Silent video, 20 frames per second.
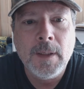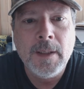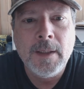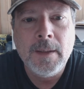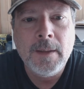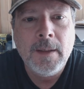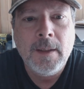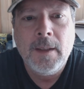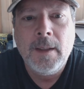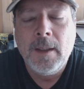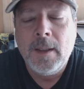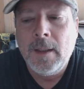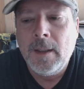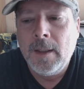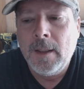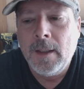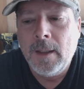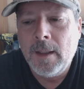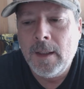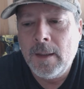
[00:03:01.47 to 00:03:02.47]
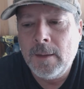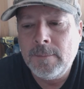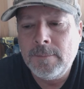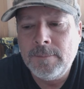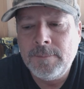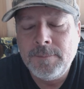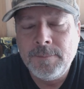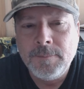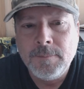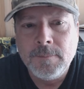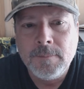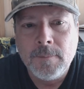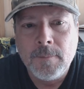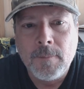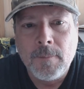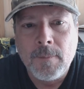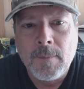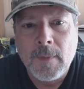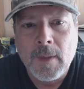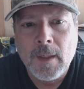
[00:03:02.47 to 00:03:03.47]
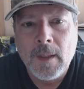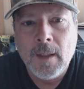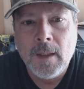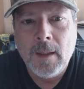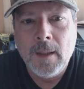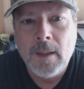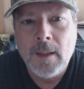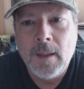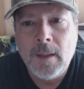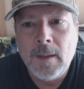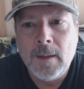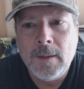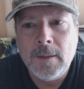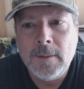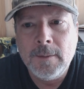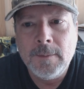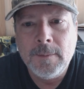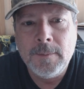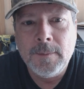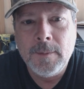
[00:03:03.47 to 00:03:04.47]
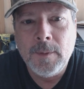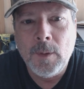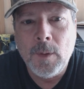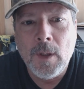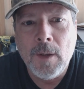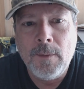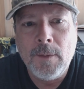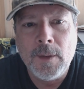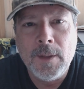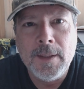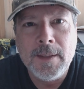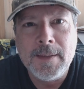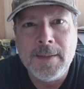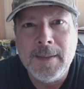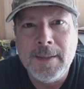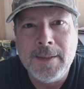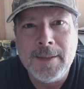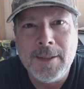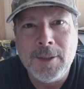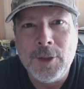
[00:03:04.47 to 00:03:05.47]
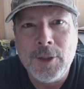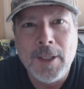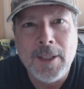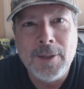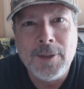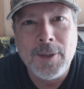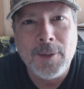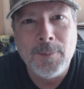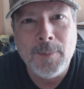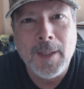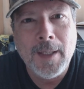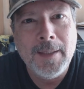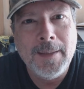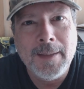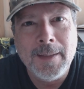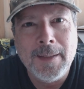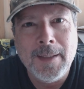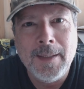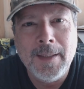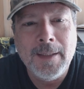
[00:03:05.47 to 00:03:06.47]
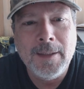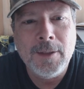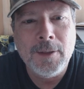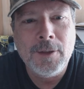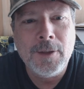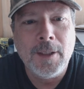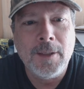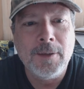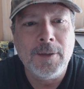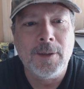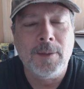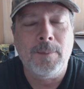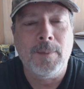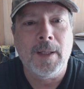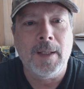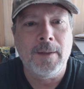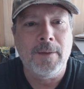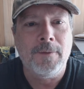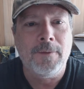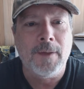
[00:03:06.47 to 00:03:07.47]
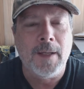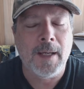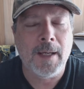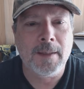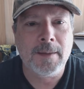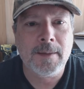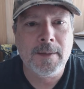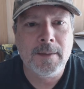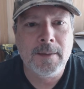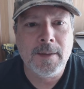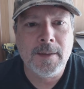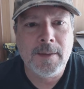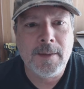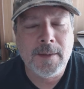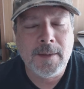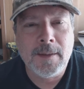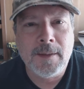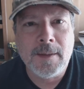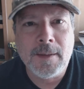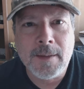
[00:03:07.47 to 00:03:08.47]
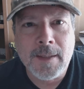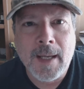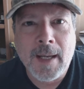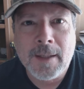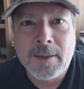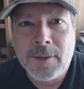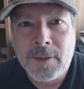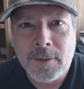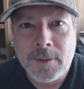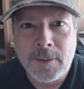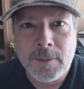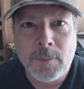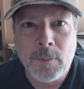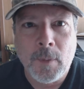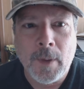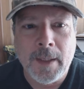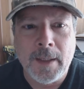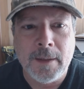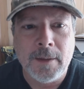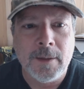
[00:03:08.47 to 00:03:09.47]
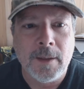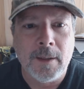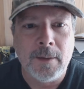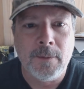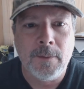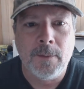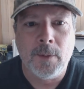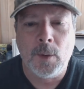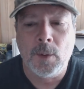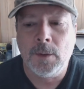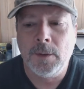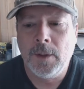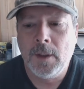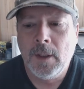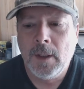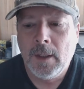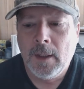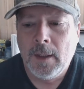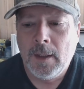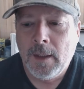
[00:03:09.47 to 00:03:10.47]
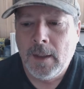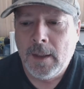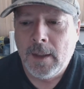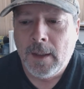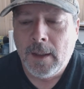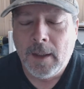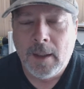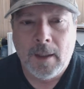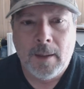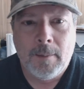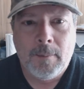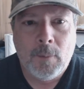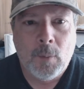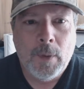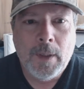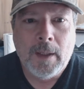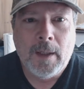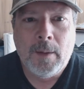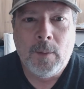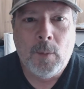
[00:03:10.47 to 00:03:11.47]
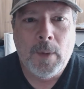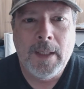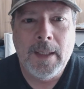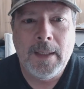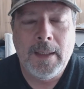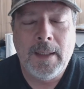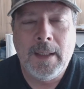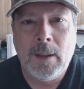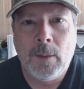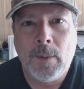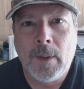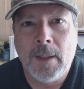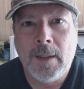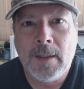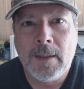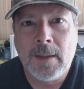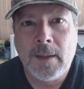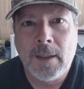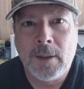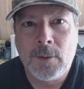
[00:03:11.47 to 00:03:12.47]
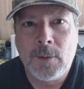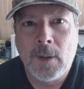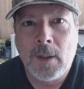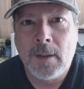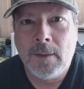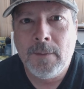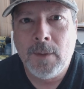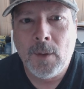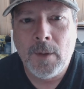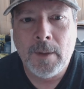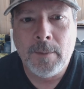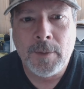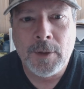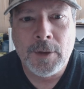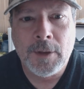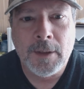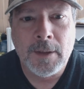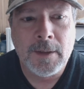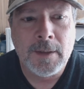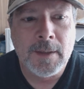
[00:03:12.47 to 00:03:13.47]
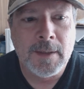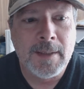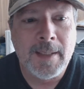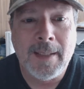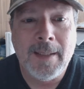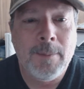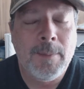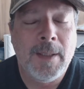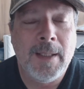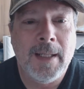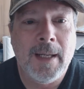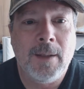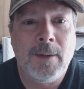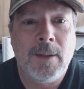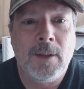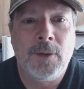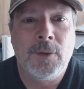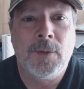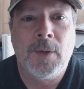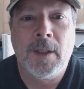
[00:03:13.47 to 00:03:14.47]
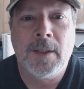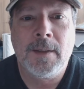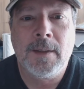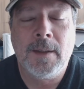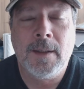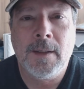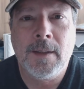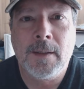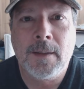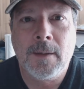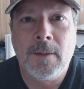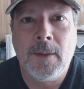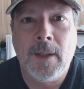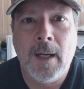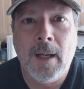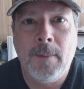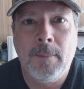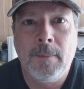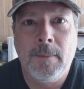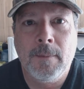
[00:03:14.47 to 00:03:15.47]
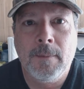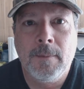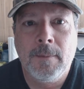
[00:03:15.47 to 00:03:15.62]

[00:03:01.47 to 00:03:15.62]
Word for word: but um, uh, whoever it is needs to change their mind, and they need to change their mind fast. This is a disaster waiting to unfold. Uh, we, uh, we need to get rid of these electronic voting machines. Does anybody out there trust this crap?